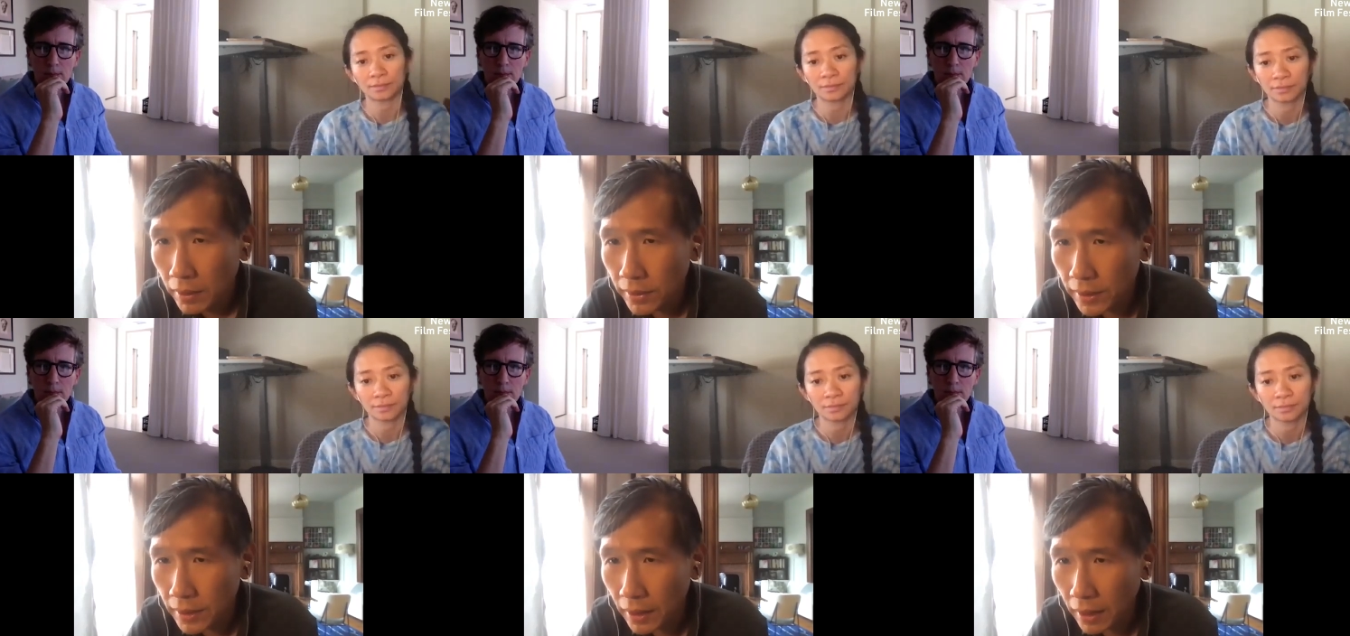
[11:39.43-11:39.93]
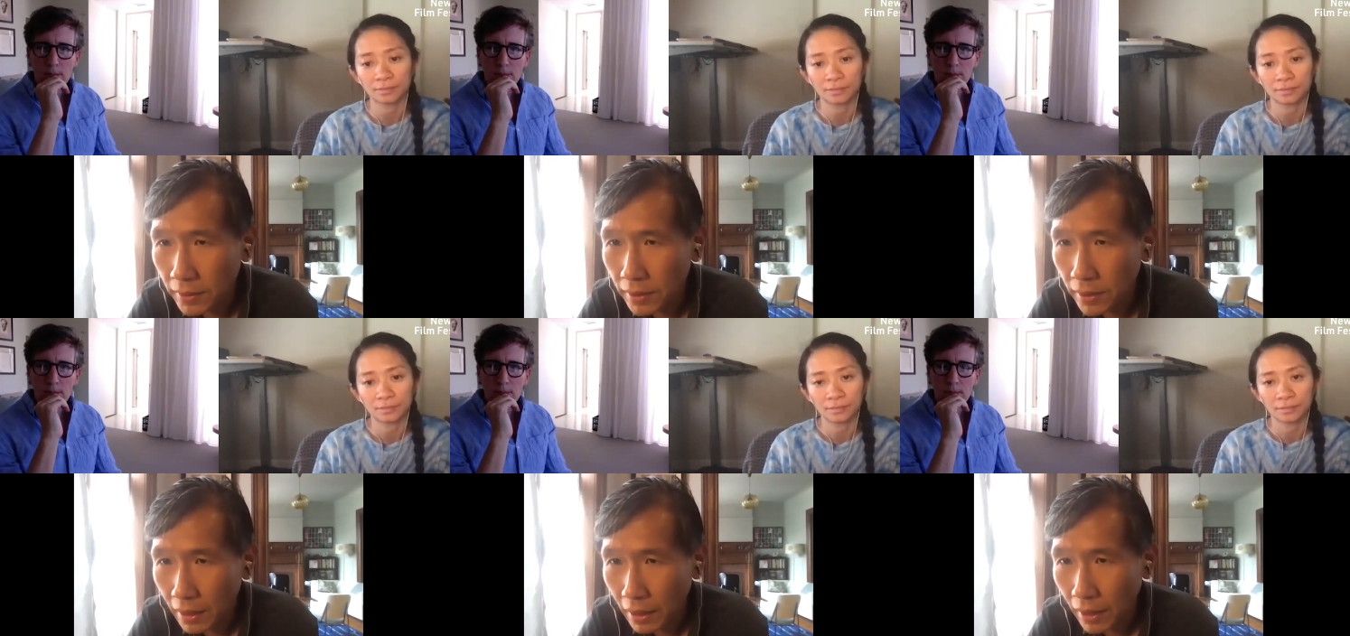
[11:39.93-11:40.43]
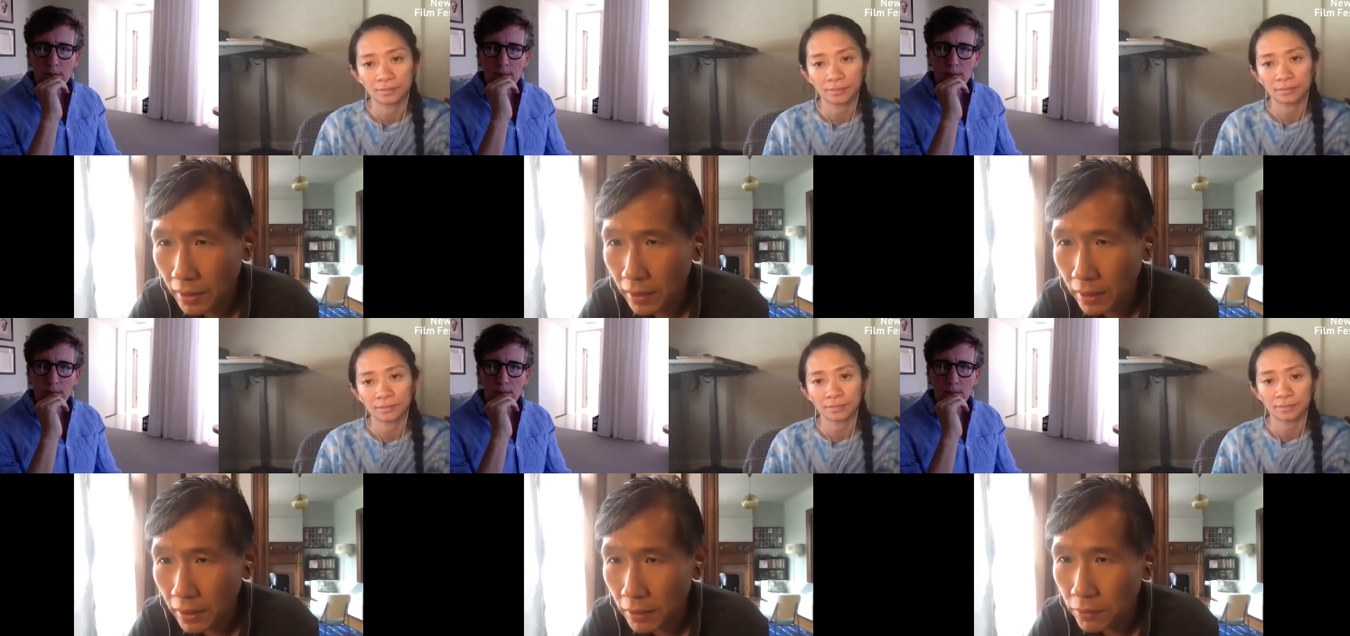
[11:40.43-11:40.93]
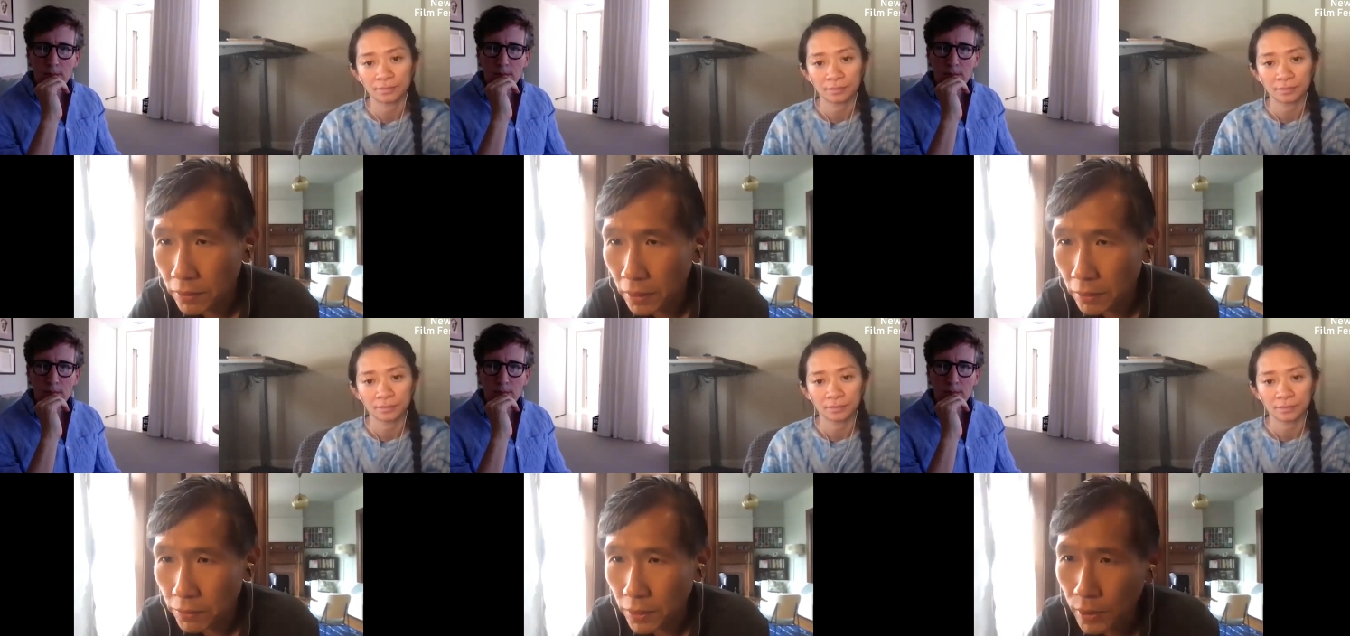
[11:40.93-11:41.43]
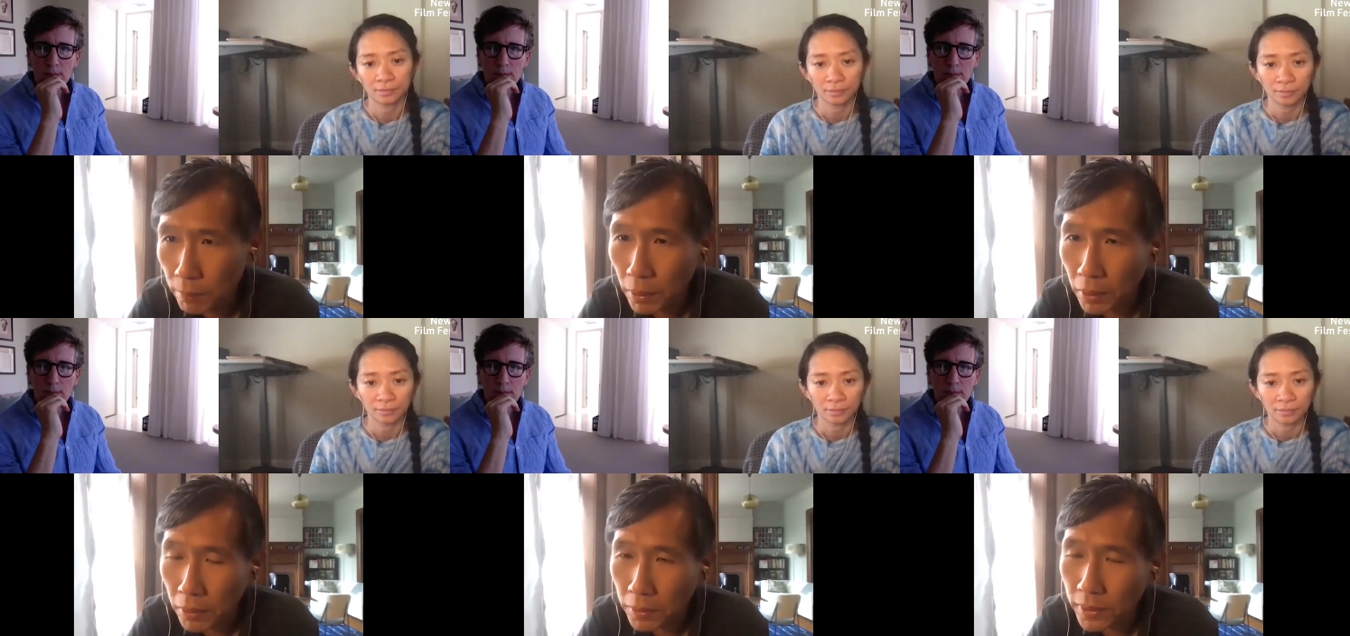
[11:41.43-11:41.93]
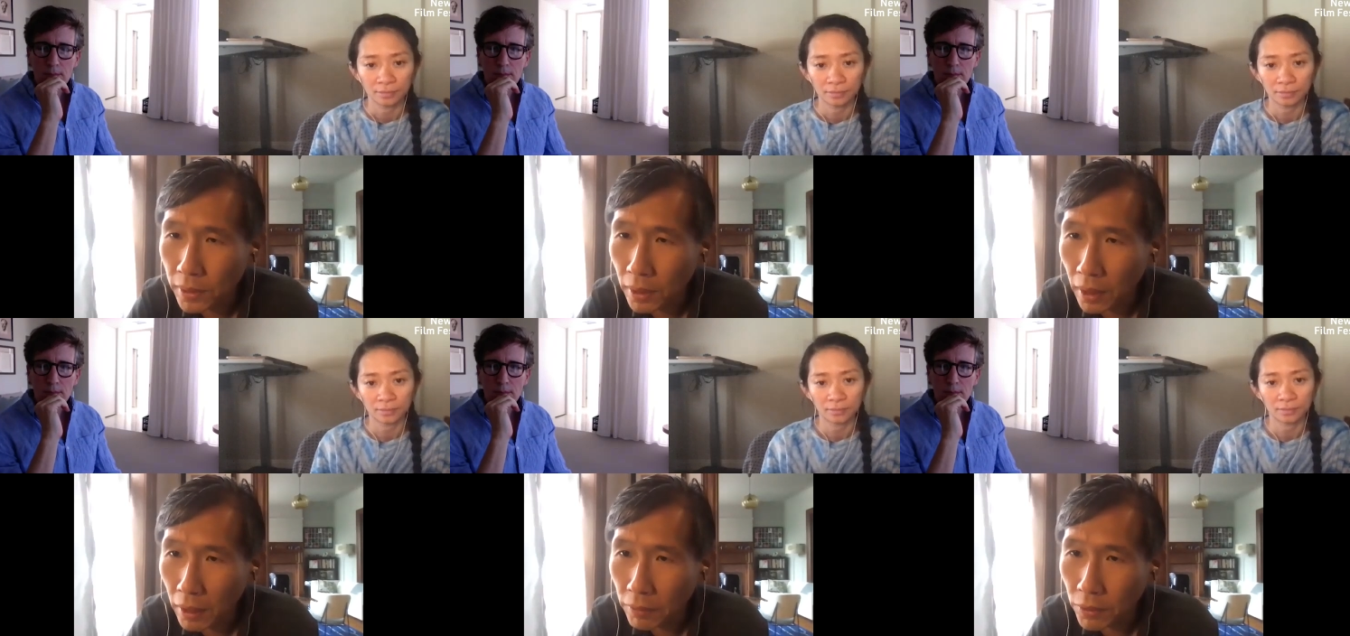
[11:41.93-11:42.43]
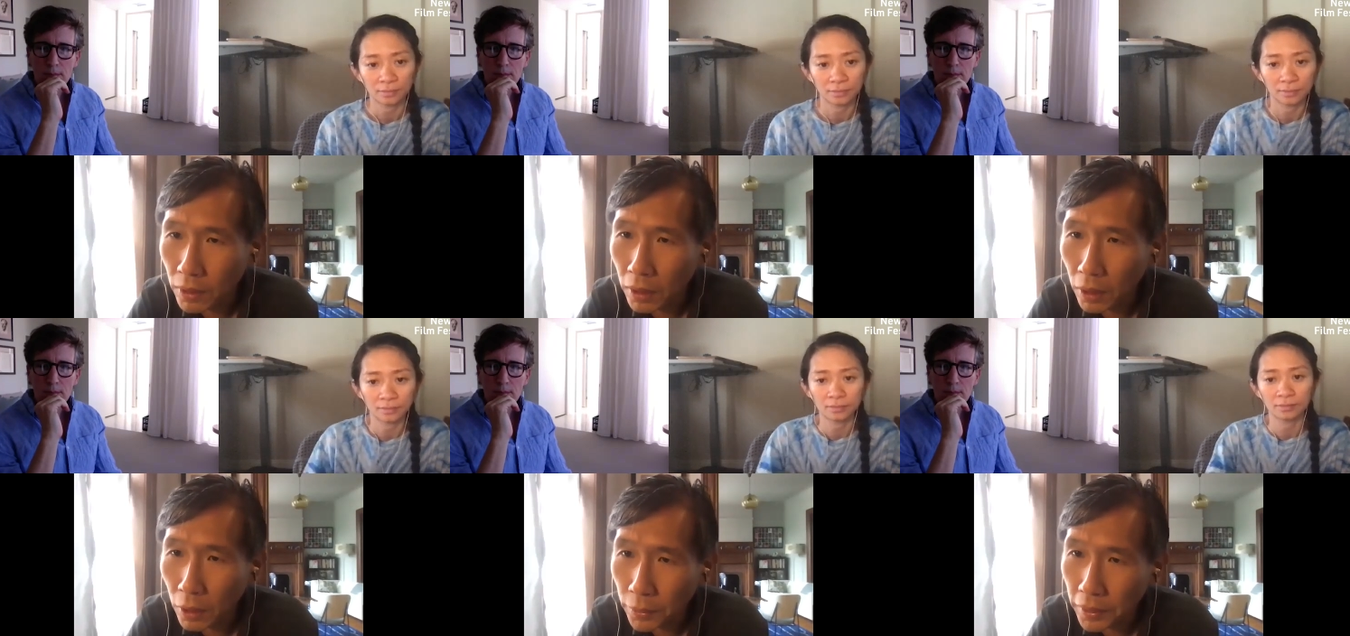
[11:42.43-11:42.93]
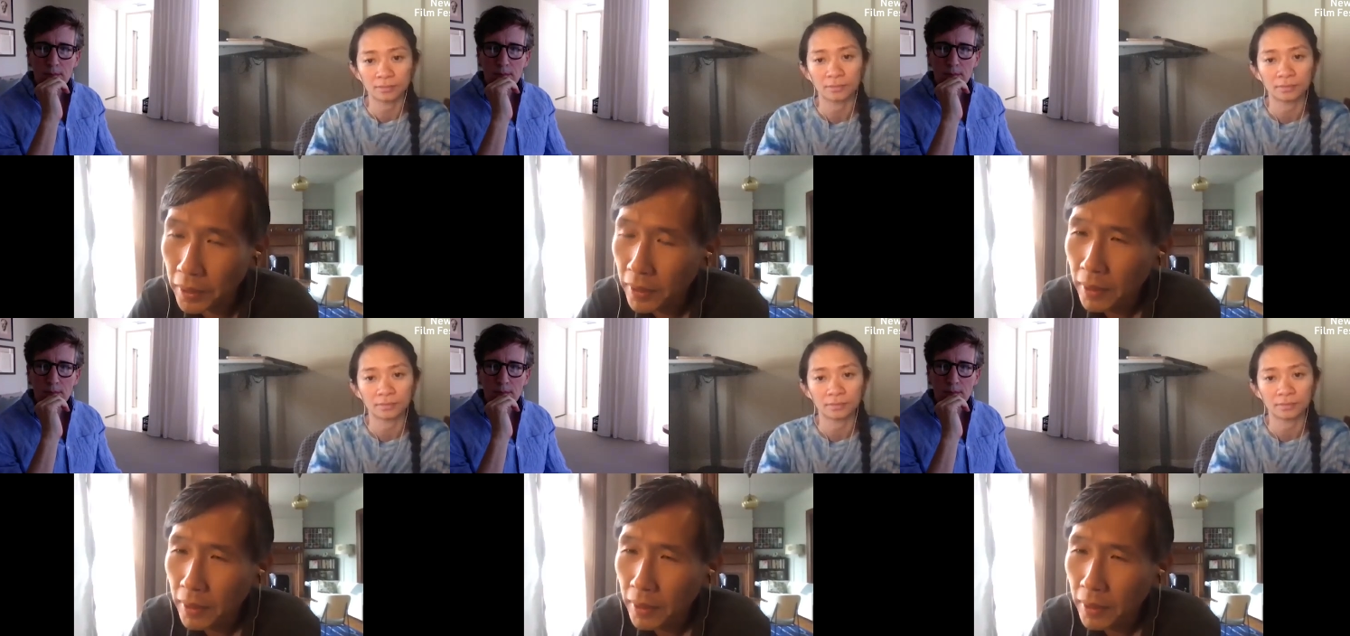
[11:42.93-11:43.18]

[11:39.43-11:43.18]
Speaker 1: Siddhant Adlakha, a uh, Firstpost uh, for Chloe.